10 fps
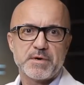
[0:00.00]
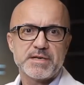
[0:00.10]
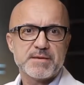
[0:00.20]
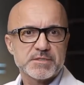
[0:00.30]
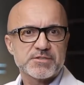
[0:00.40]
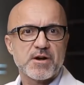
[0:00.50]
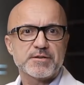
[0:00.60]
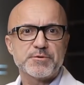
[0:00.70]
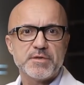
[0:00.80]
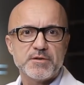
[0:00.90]
My name is
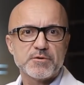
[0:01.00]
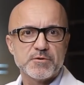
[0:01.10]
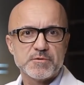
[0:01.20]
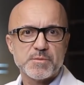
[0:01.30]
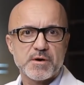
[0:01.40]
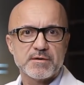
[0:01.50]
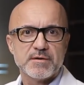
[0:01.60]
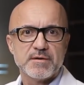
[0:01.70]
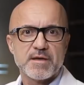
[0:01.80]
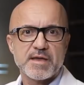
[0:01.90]
Dr. Nino Kuzmar,
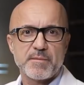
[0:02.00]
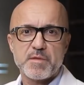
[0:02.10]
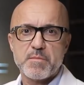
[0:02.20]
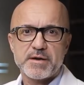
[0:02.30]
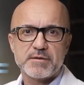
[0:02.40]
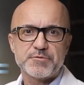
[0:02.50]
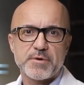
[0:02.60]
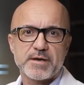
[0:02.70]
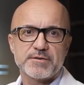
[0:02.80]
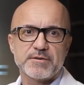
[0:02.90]
and I'm the Medical
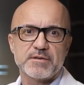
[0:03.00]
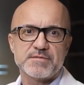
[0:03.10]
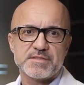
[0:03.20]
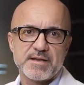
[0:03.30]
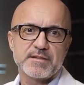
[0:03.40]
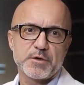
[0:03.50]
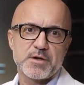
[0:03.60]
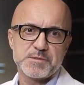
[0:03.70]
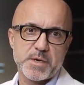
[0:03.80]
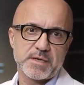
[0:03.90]
Director of St.
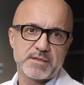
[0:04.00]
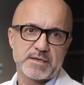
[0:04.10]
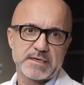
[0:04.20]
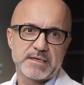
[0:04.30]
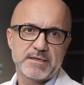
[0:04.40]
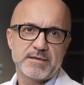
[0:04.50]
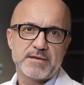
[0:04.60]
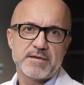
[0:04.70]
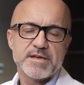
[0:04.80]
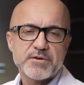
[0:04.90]
Clair Cosmetic Clinic.
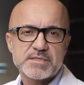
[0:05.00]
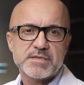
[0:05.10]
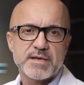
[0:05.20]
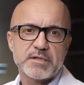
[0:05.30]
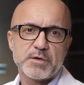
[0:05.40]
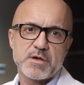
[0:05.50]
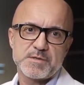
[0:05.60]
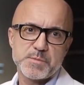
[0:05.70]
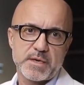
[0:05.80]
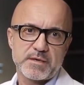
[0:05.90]
Here at St. Clair
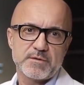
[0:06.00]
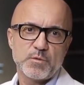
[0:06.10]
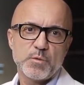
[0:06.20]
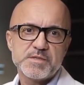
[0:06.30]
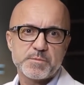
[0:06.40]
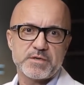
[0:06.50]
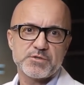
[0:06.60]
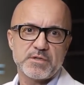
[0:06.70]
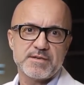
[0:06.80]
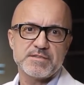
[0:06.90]
Cosmetic, we
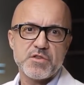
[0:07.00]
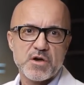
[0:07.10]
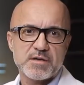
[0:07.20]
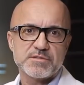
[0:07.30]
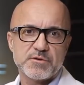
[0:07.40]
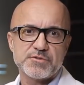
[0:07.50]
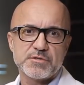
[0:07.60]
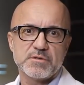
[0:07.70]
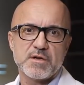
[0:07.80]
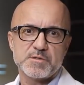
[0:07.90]
specialize in
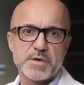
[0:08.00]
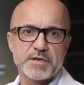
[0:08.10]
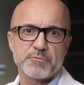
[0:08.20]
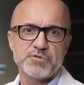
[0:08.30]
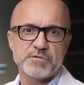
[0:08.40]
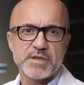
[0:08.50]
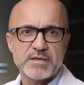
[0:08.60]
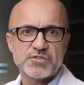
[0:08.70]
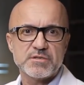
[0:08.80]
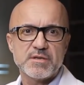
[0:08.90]
non-surgical cosmetic
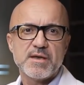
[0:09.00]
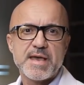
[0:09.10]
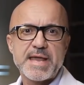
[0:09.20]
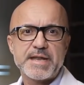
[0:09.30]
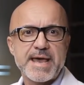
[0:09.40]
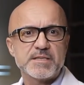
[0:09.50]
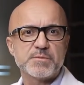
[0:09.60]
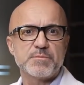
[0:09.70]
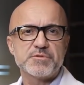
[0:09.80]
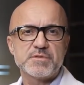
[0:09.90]
rejuvenation and
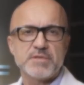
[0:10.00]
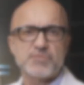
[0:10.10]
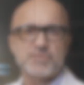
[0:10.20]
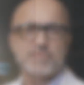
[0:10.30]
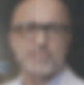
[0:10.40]
enhancement procedures